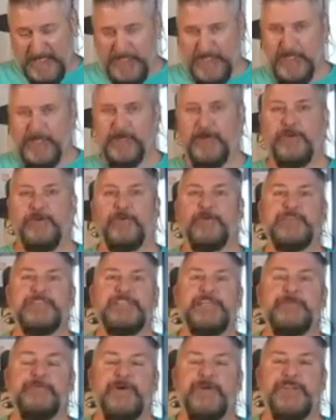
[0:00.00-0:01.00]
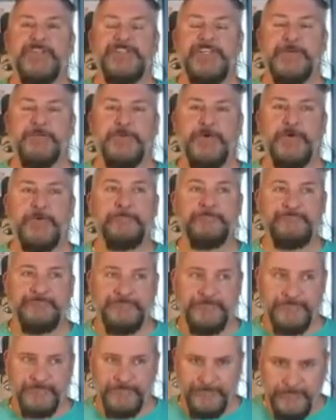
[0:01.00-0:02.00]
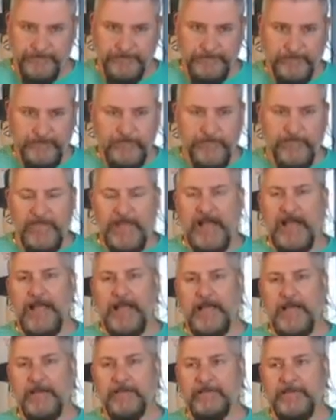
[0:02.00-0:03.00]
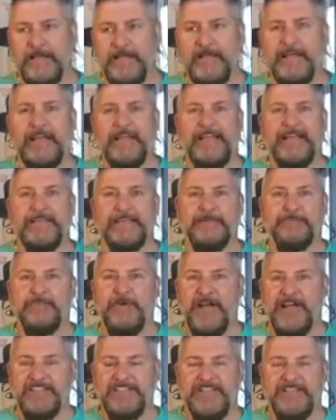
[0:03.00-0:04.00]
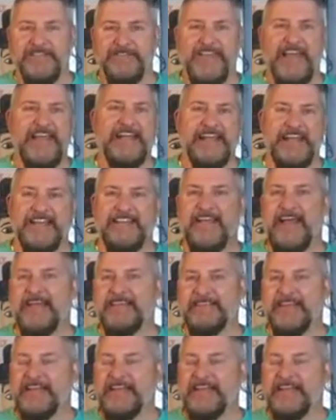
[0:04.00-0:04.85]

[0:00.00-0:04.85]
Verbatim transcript: Show with T-Bone and Chick Brew. I am in the process of editing that.